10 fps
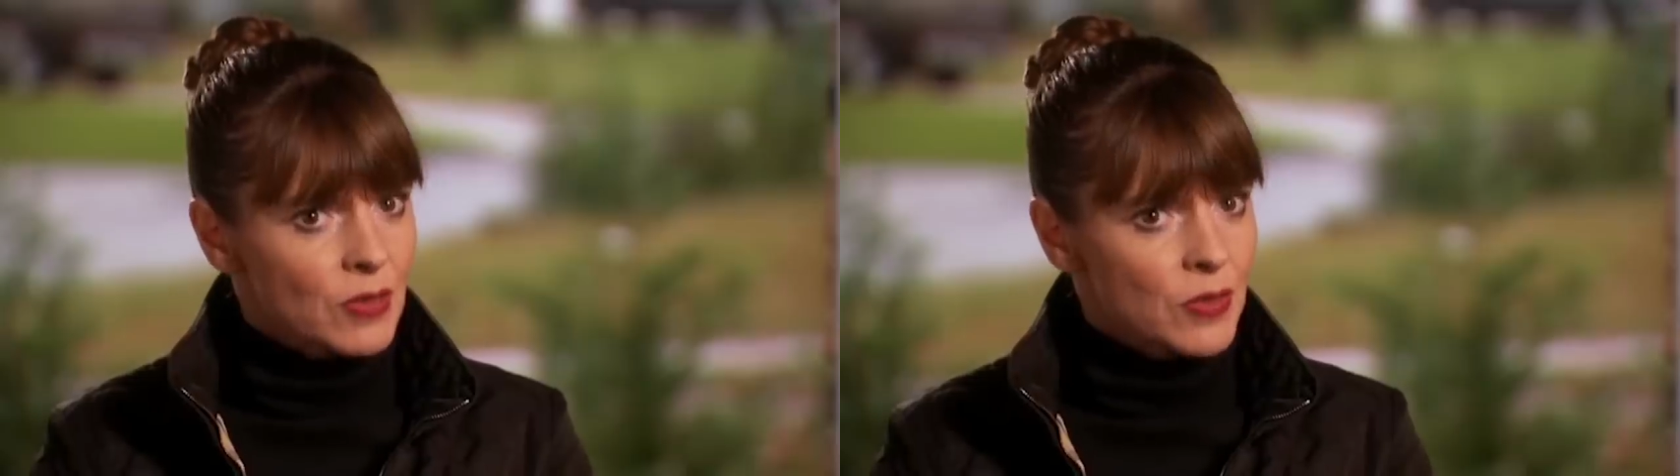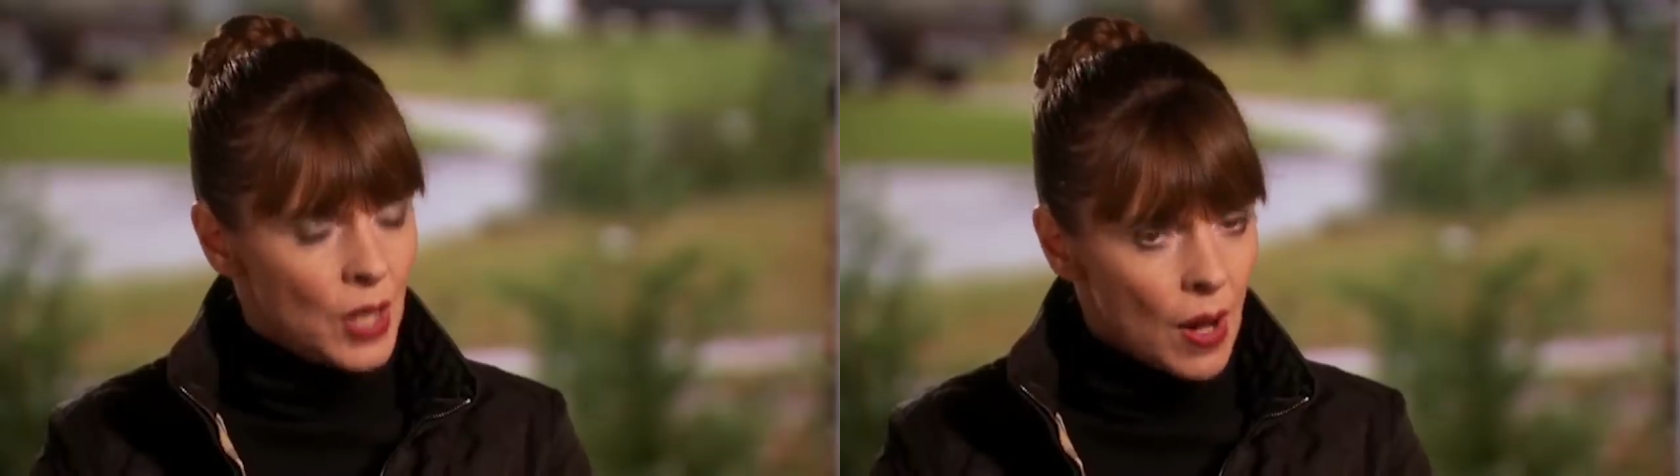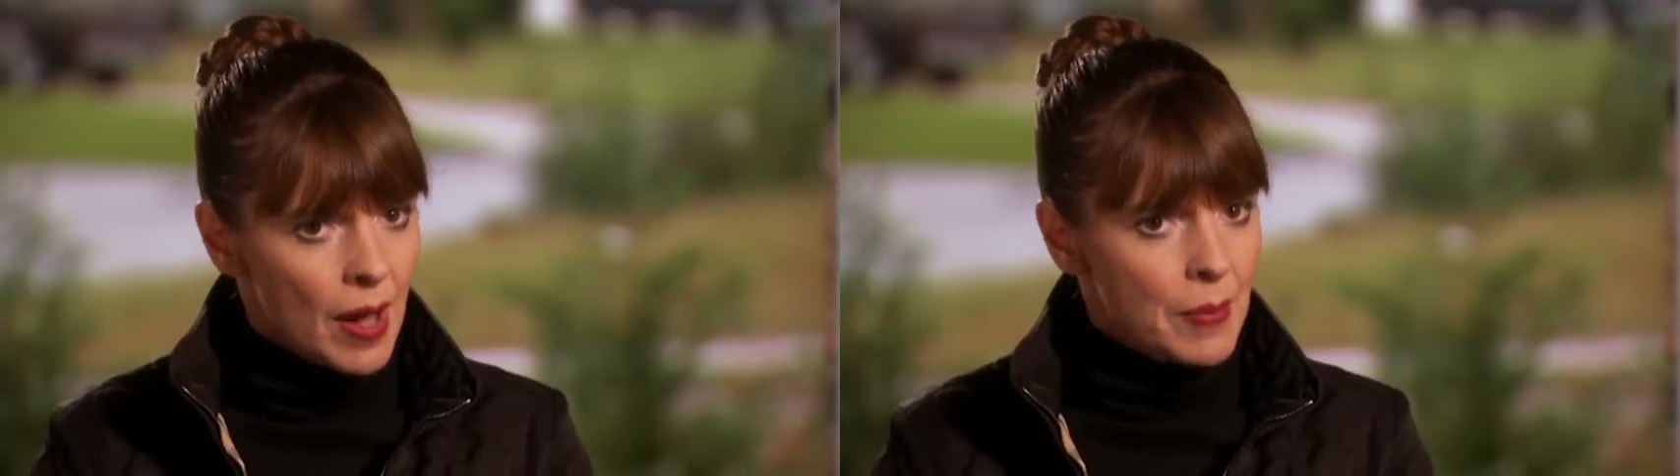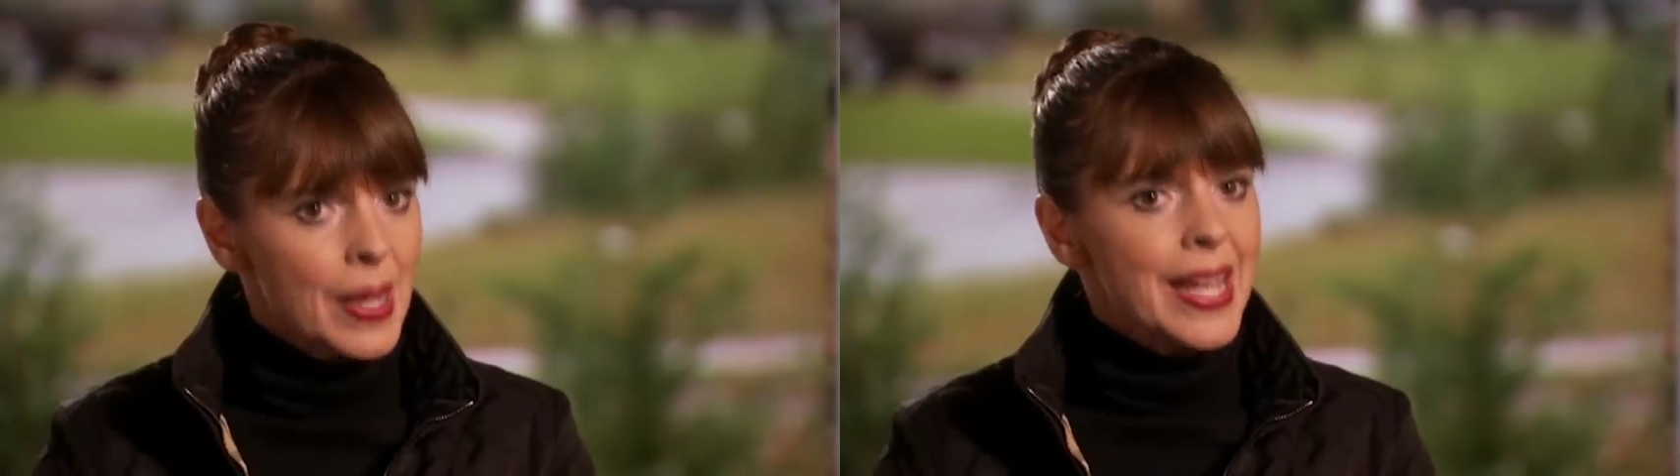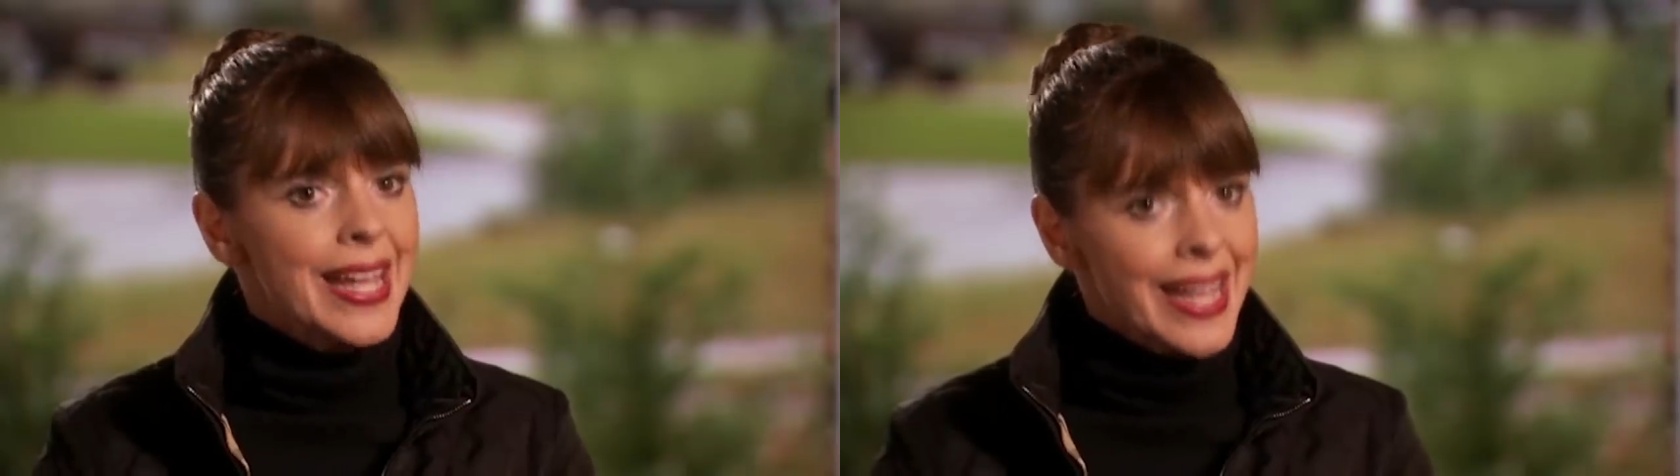amount of
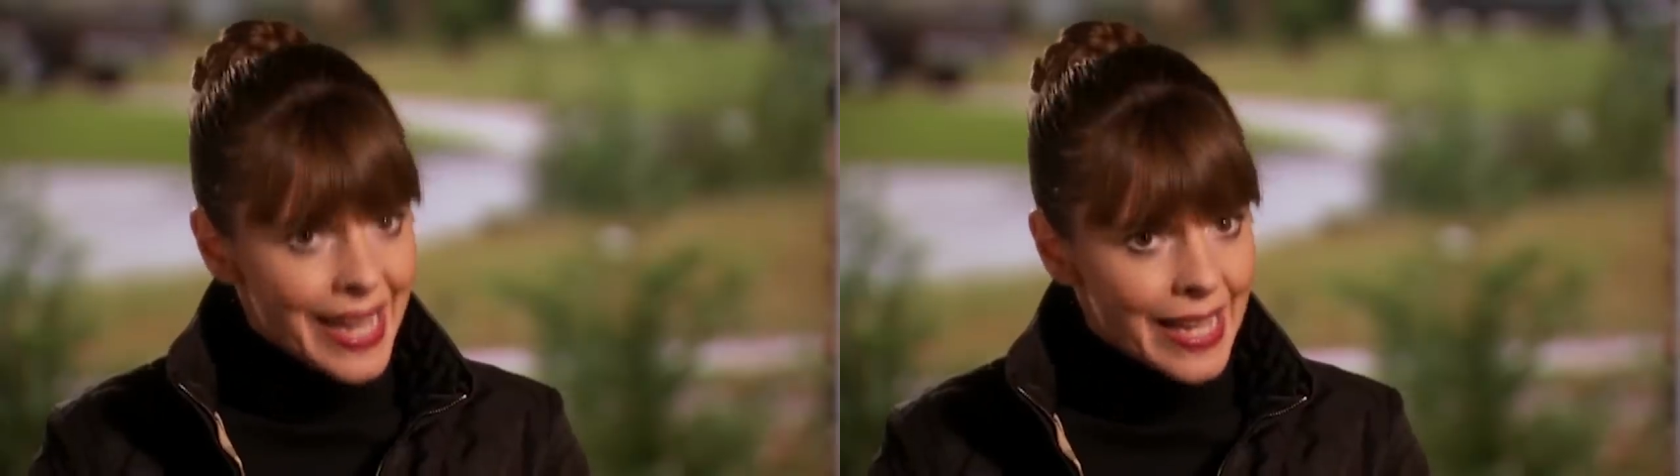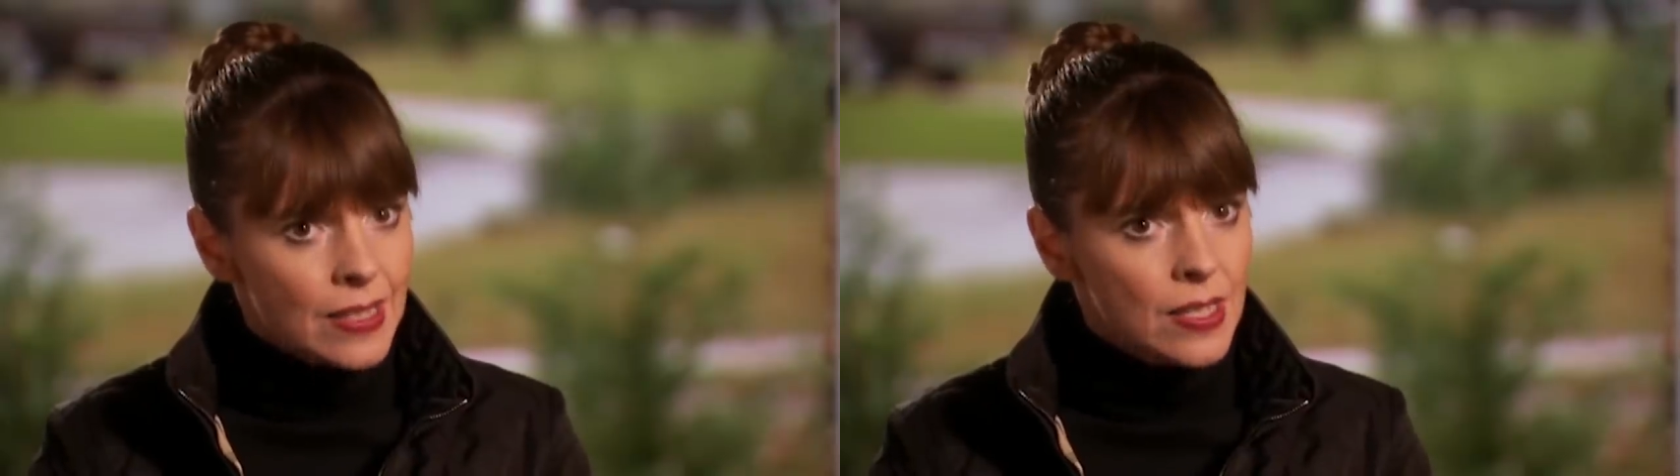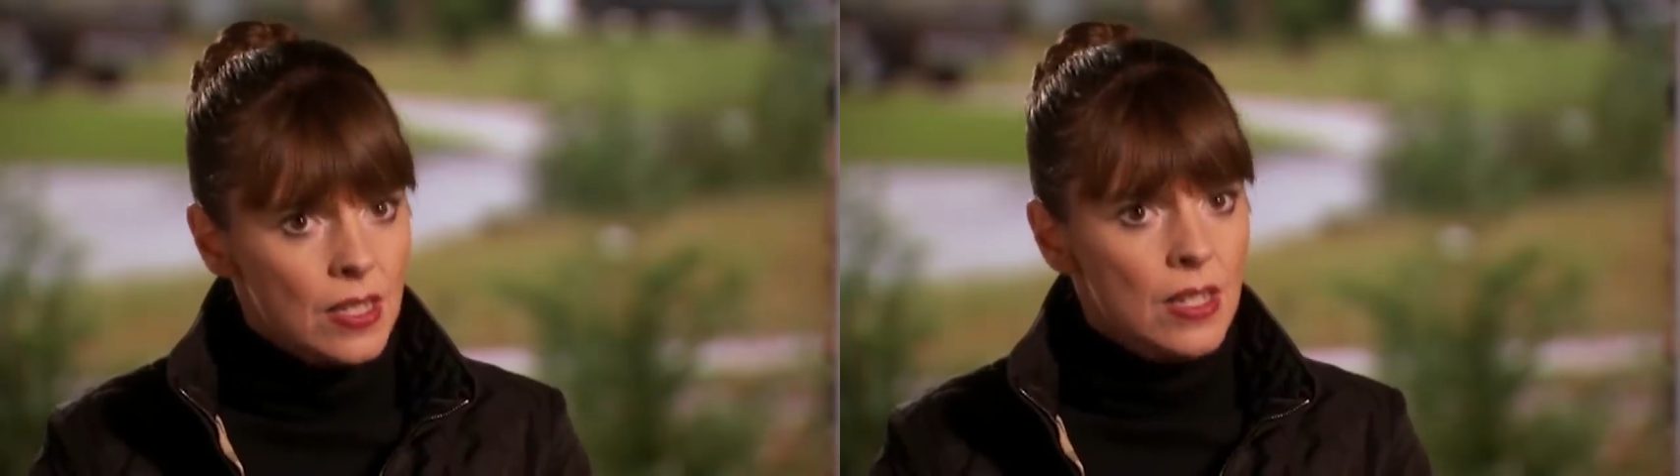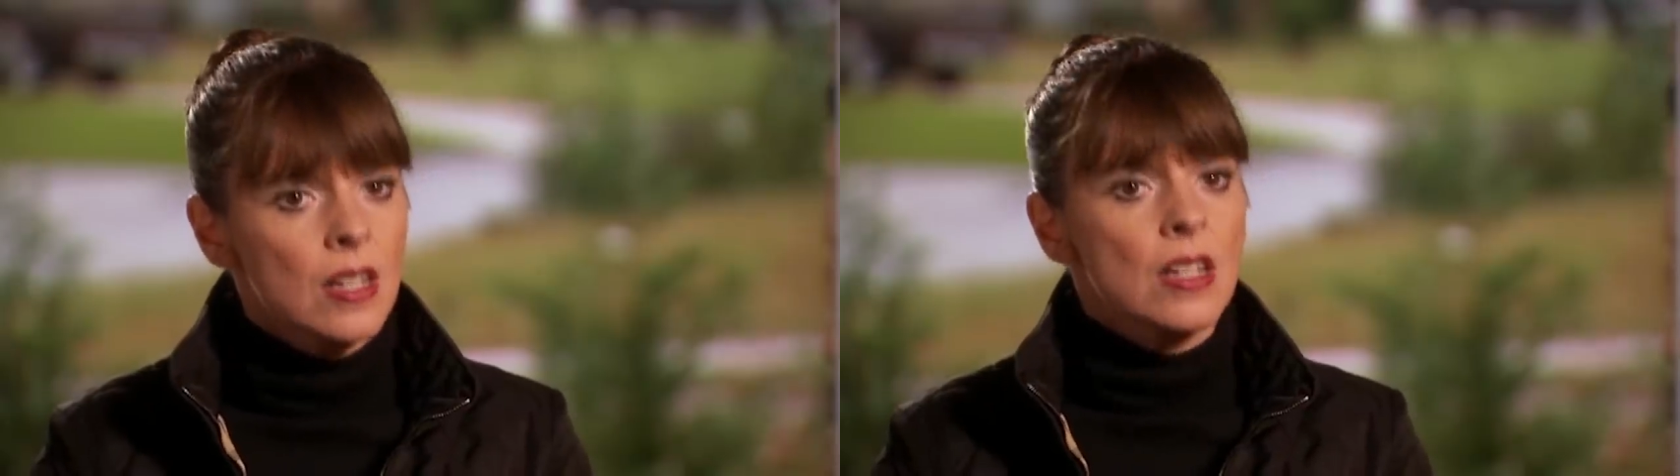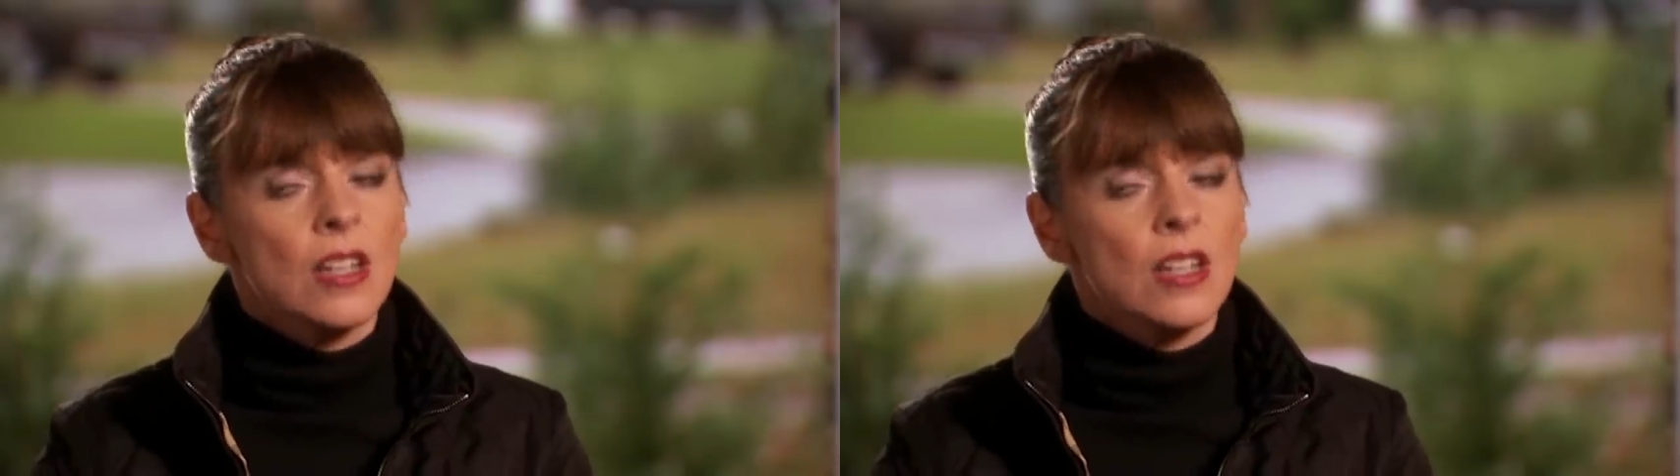time is